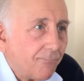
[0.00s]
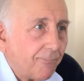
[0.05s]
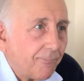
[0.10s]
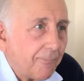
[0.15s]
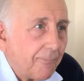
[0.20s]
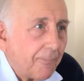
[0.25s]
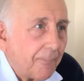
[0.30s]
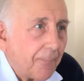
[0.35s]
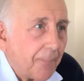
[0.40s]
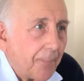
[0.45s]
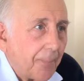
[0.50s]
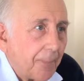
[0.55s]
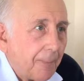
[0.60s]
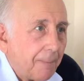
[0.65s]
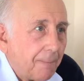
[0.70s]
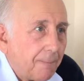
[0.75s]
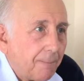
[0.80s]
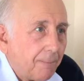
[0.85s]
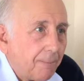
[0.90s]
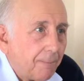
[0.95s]
not
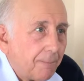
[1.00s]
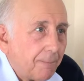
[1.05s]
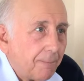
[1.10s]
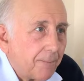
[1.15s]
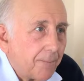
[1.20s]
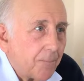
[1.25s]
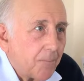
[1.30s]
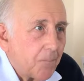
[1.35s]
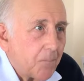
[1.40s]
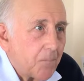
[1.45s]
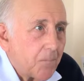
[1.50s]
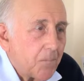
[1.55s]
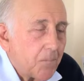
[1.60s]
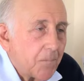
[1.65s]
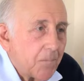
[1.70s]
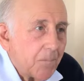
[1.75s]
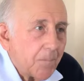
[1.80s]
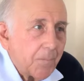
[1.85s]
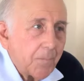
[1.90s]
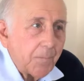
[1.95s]
necessarily just, you
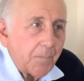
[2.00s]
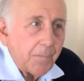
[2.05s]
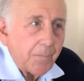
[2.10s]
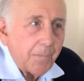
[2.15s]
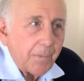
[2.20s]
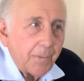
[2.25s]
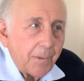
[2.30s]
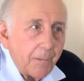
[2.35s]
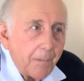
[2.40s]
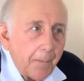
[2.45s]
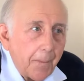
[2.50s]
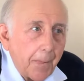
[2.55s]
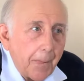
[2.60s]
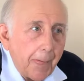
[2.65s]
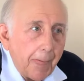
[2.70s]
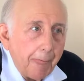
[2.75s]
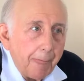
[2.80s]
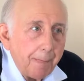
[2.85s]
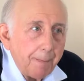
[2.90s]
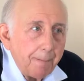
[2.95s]
know, with the
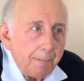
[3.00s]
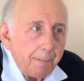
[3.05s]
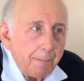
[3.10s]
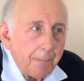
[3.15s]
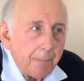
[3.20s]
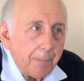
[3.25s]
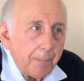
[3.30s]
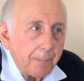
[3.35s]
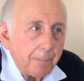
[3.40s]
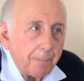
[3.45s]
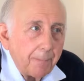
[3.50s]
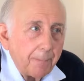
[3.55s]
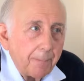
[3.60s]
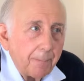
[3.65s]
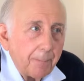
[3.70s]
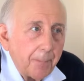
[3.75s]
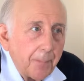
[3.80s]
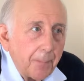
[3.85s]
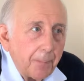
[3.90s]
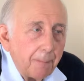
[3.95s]
Horticultural Society, but
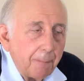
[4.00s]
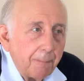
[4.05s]
just